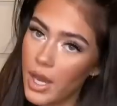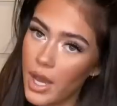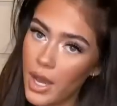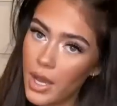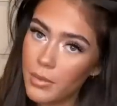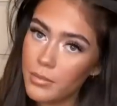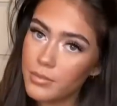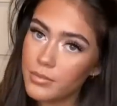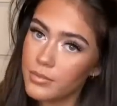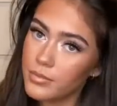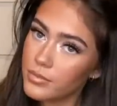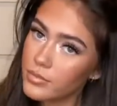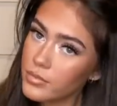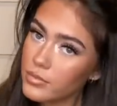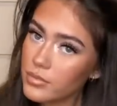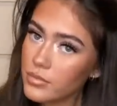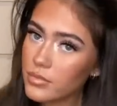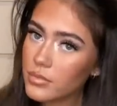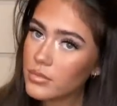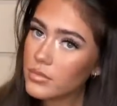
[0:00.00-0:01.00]
Um,
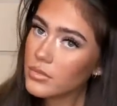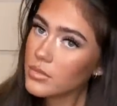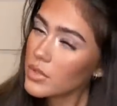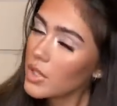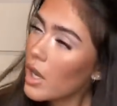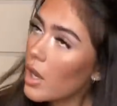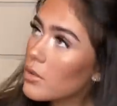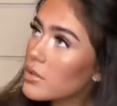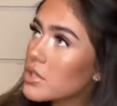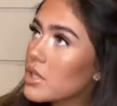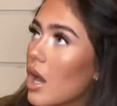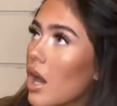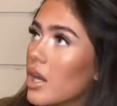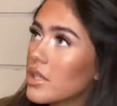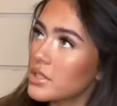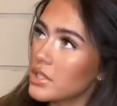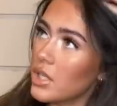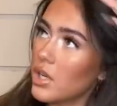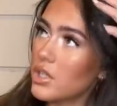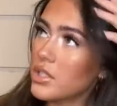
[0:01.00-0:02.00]
I was
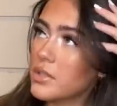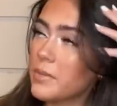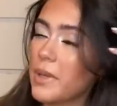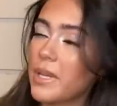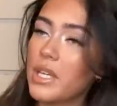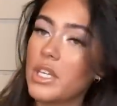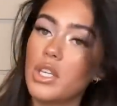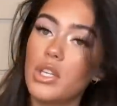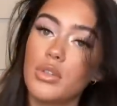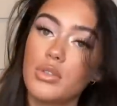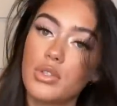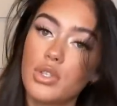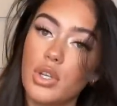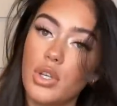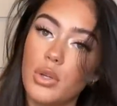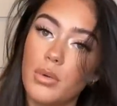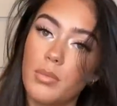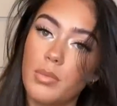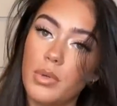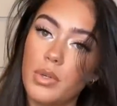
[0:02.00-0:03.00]
asked a lot to make a
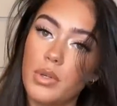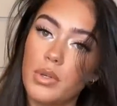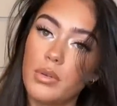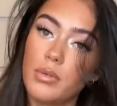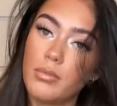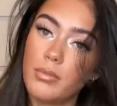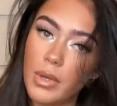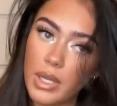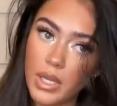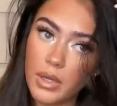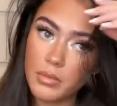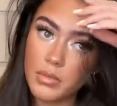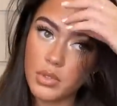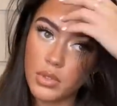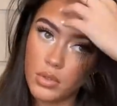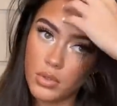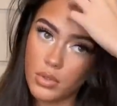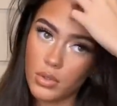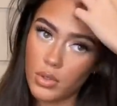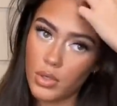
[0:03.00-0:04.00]
YouTube makeup
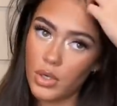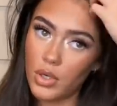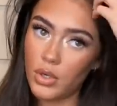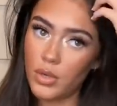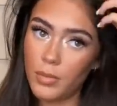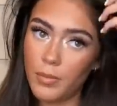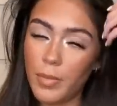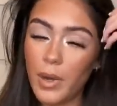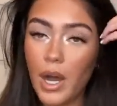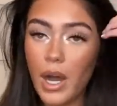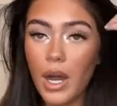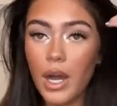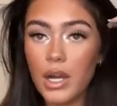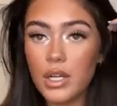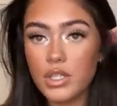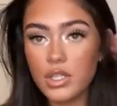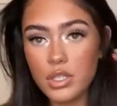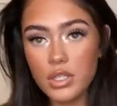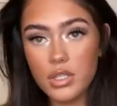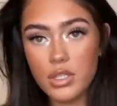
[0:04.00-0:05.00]
tutorial, but I
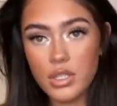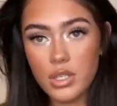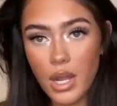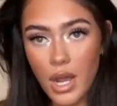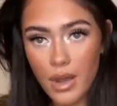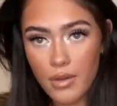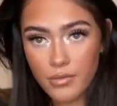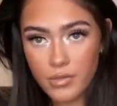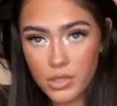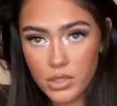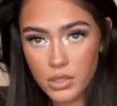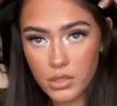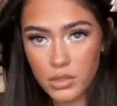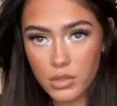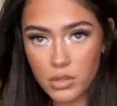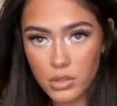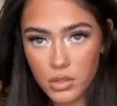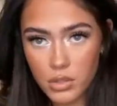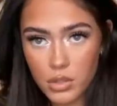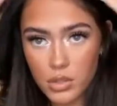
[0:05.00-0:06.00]
just haven't
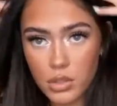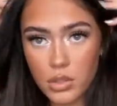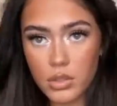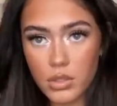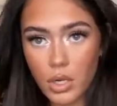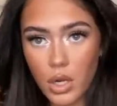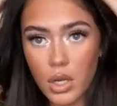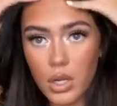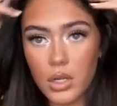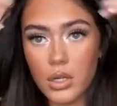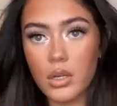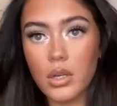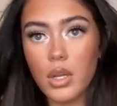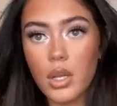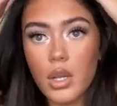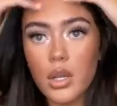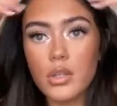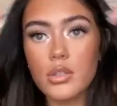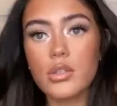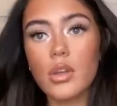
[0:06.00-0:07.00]
done.
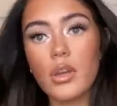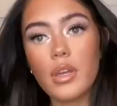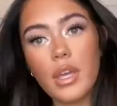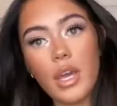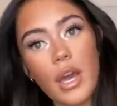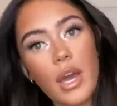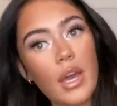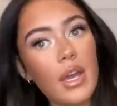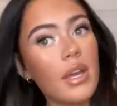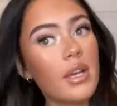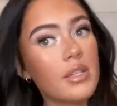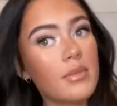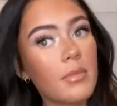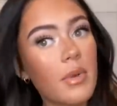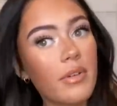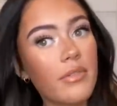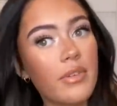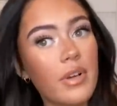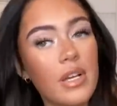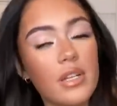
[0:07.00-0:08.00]
So yeah, here's
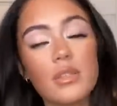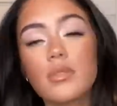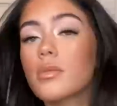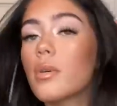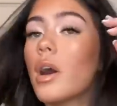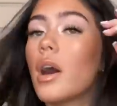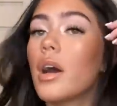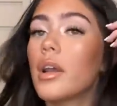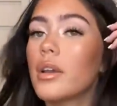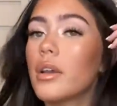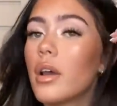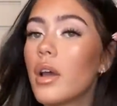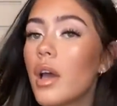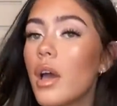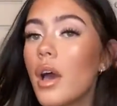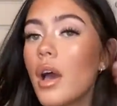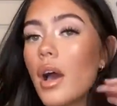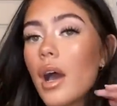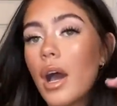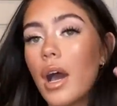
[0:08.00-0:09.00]
my first one
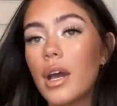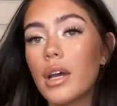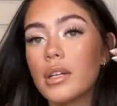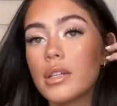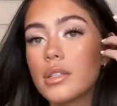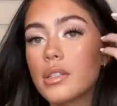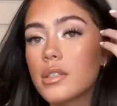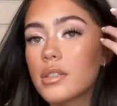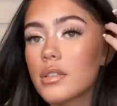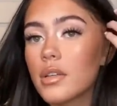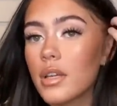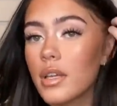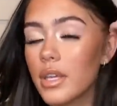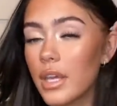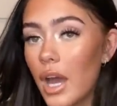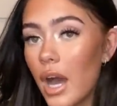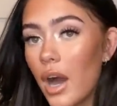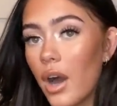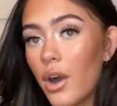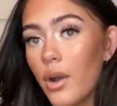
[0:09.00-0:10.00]
and
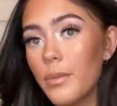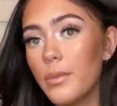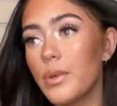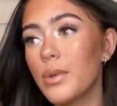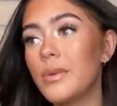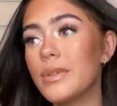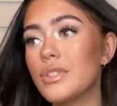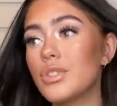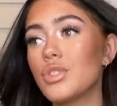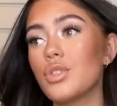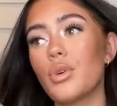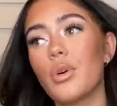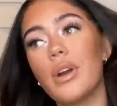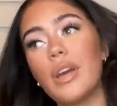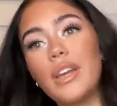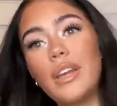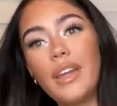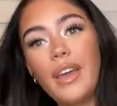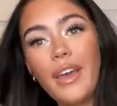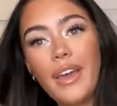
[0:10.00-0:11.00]
yeah, I hope you
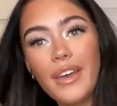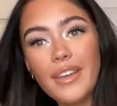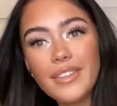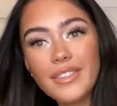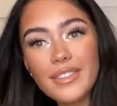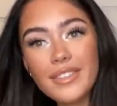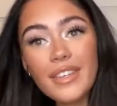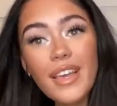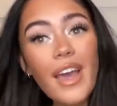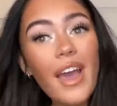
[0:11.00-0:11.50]
enjoyed it.